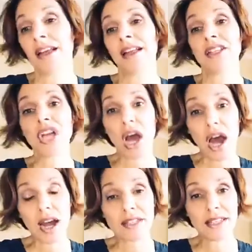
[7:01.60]

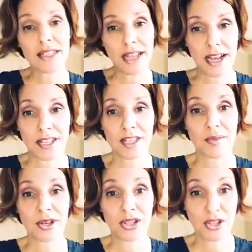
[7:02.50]
Talk to the
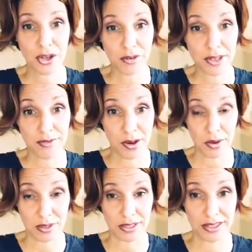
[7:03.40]
customer service
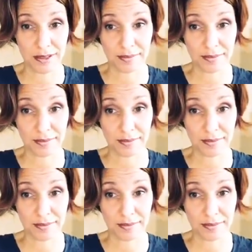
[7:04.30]
folks.